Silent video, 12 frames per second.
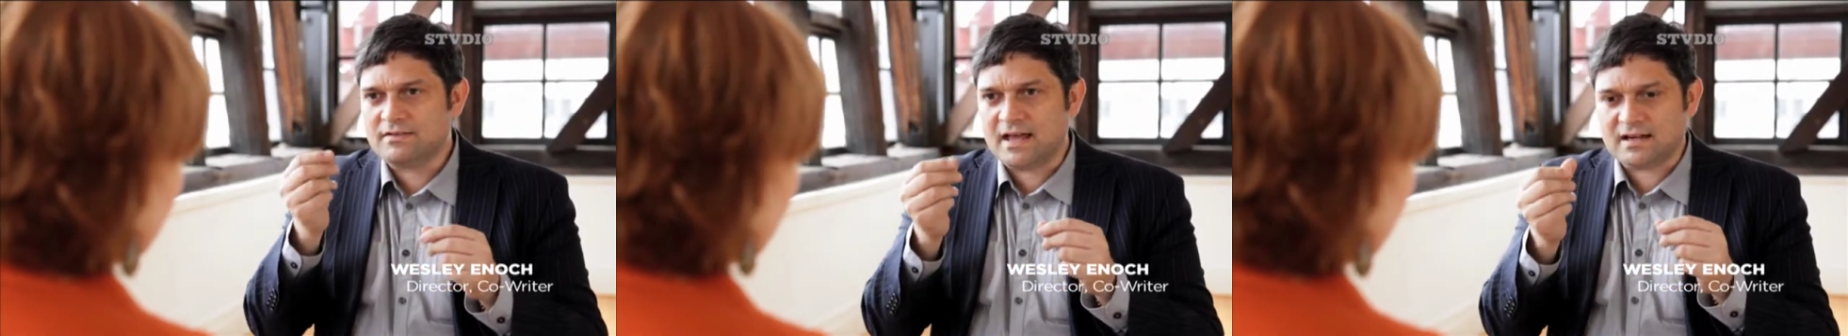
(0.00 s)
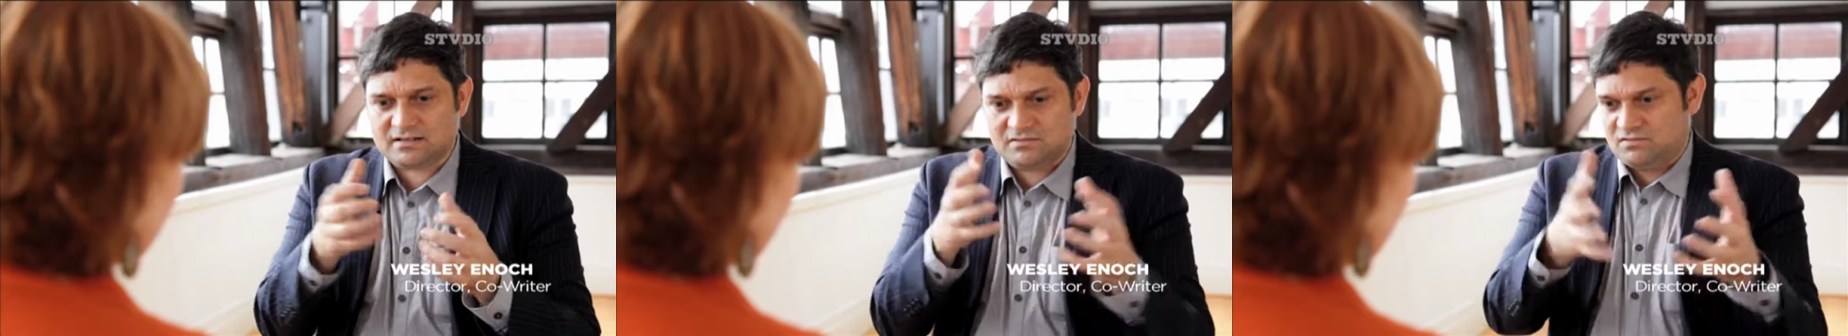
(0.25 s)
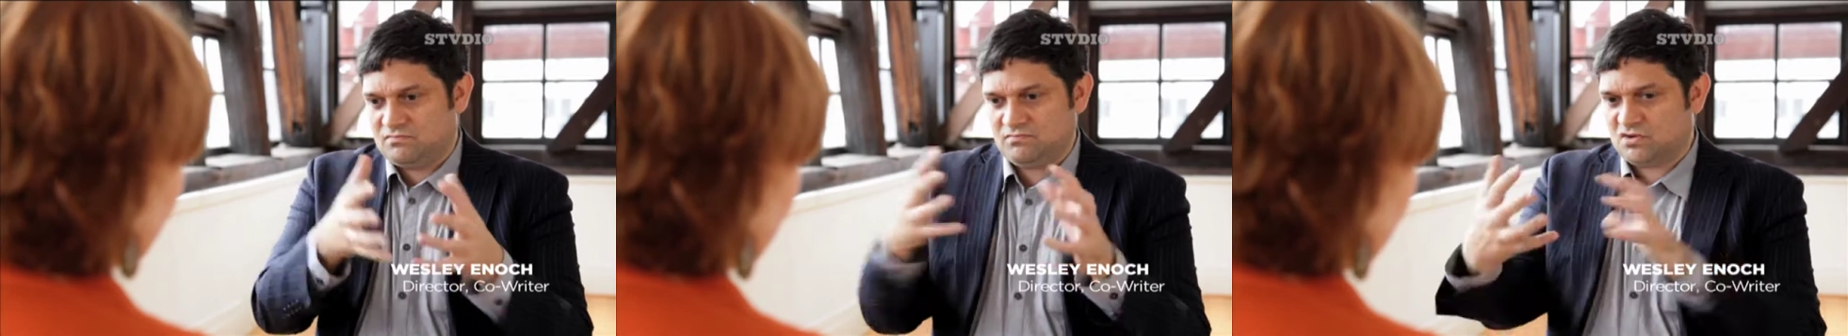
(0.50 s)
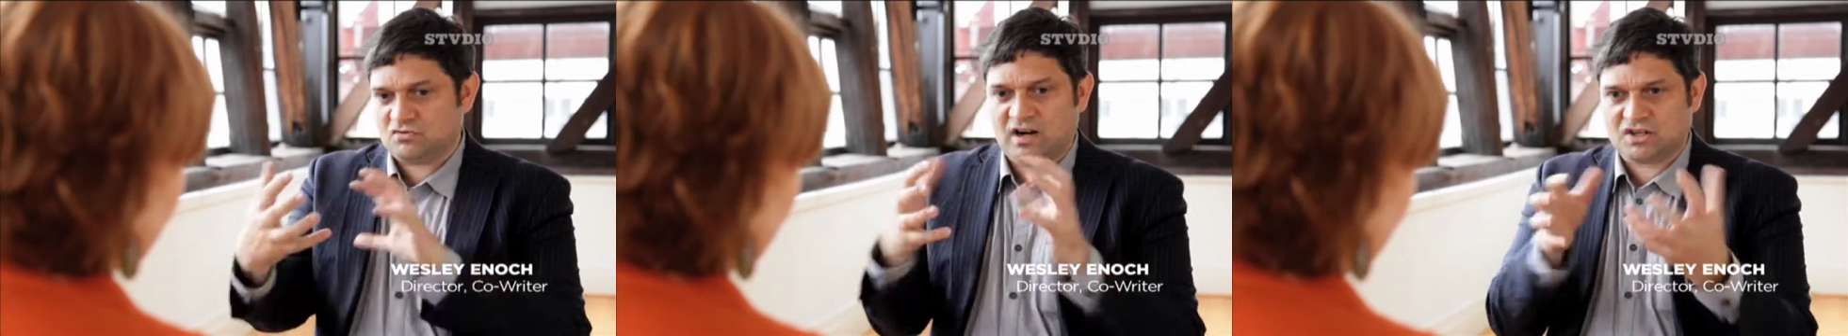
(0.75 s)
that
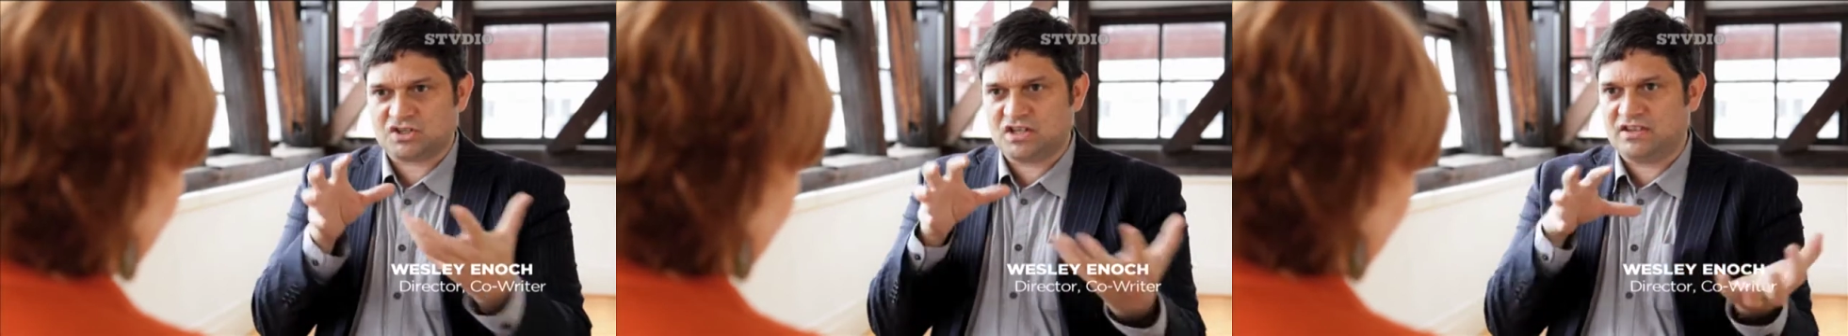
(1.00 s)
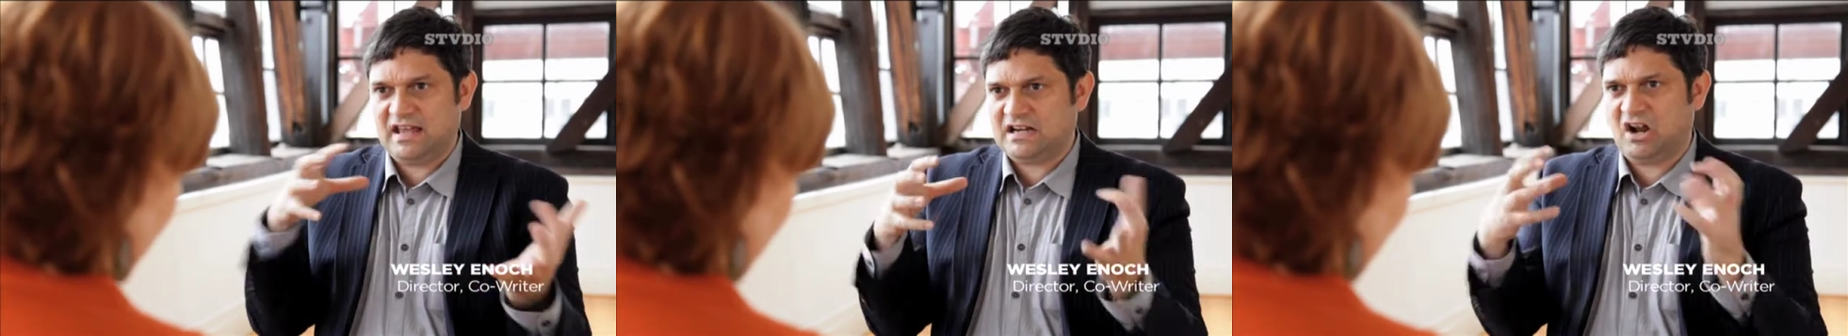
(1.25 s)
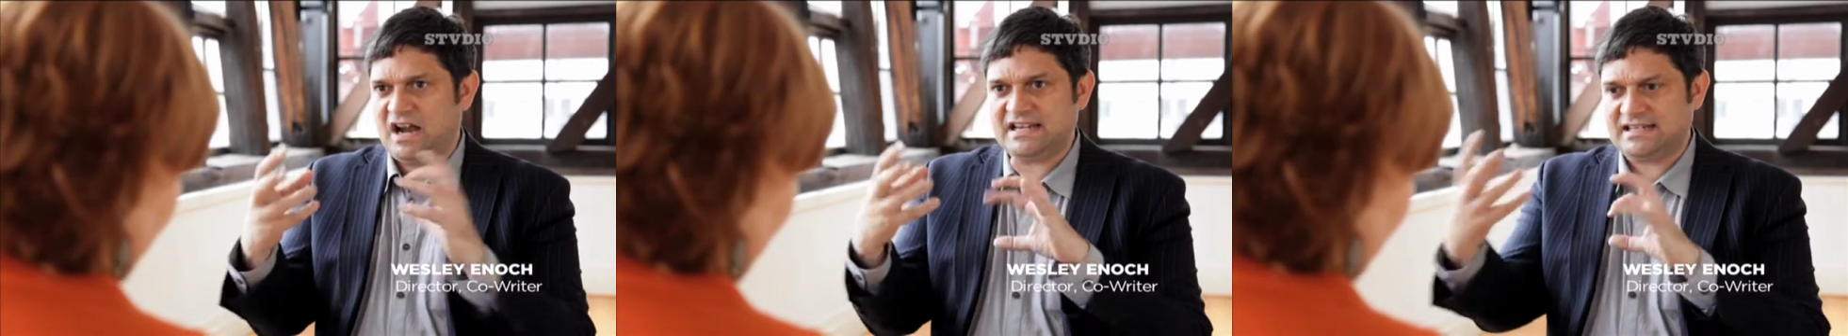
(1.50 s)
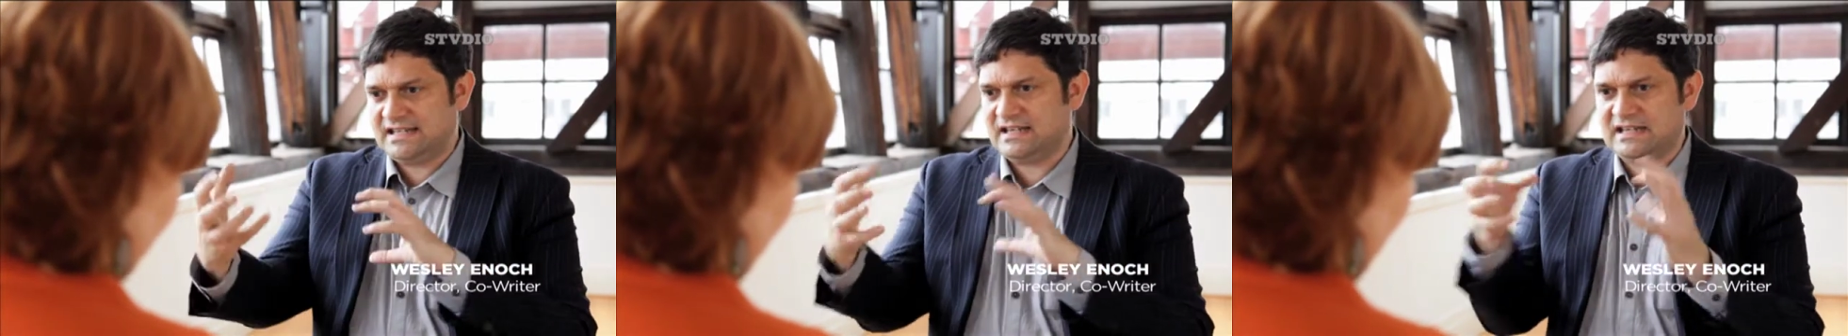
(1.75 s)
structure, that
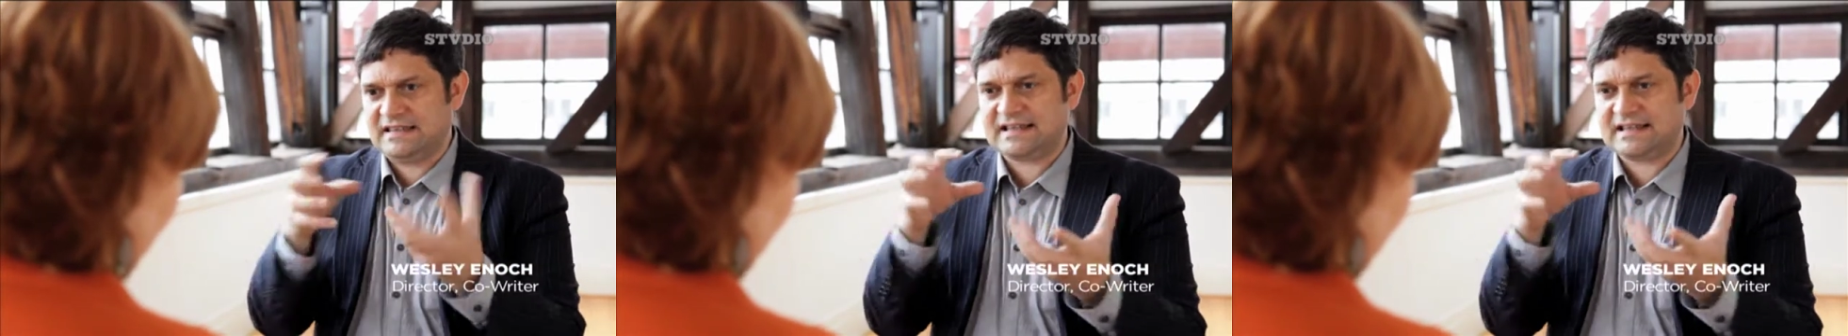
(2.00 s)
idea,